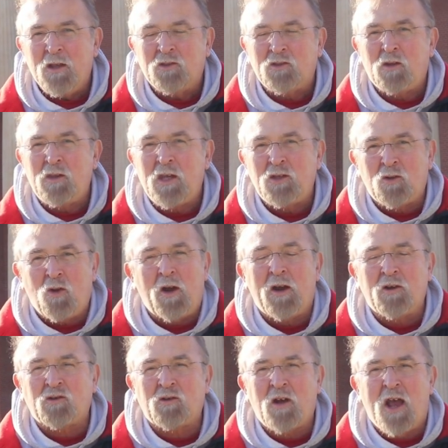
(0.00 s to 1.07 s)
So these
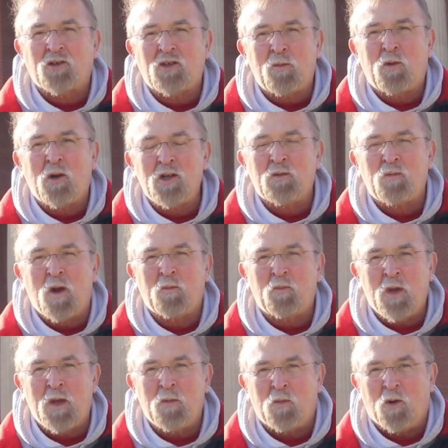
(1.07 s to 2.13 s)
lawyers are actually pretty smart
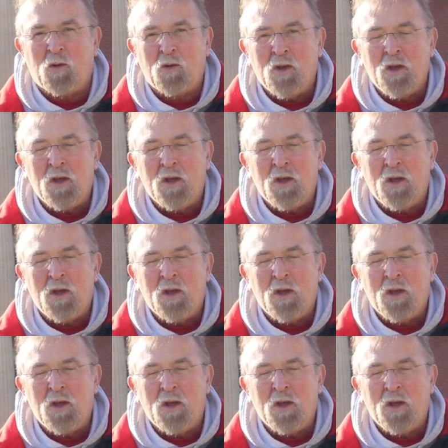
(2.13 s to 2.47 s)
people,